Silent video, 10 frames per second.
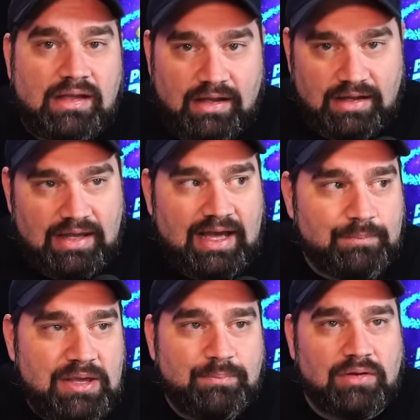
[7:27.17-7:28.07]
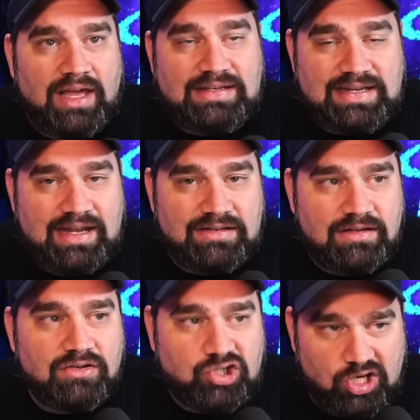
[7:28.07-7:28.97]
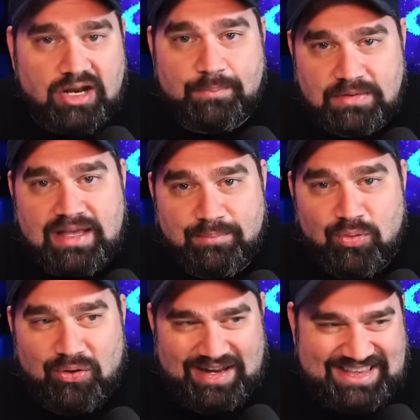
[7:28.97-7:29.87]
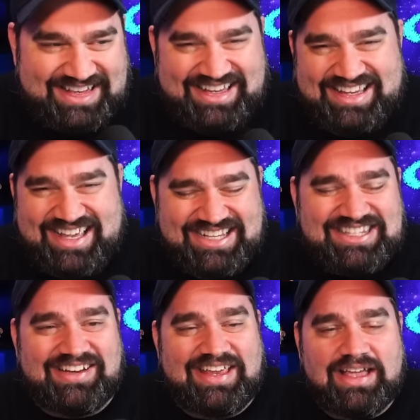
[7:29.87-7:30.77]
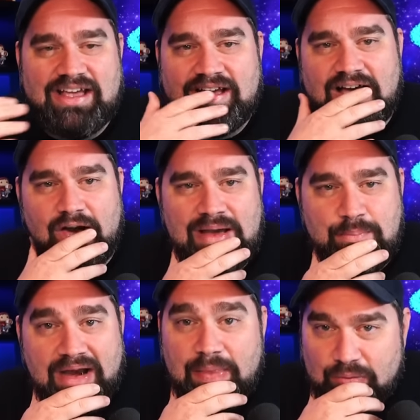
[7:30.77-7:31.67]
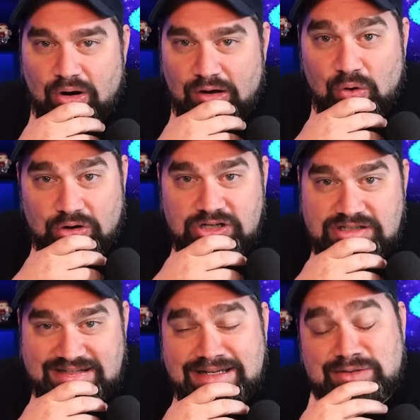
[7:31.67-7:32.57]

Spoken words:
A lot of people like Dan shut up at that point because they're like, oh, I bet on the wrong horse.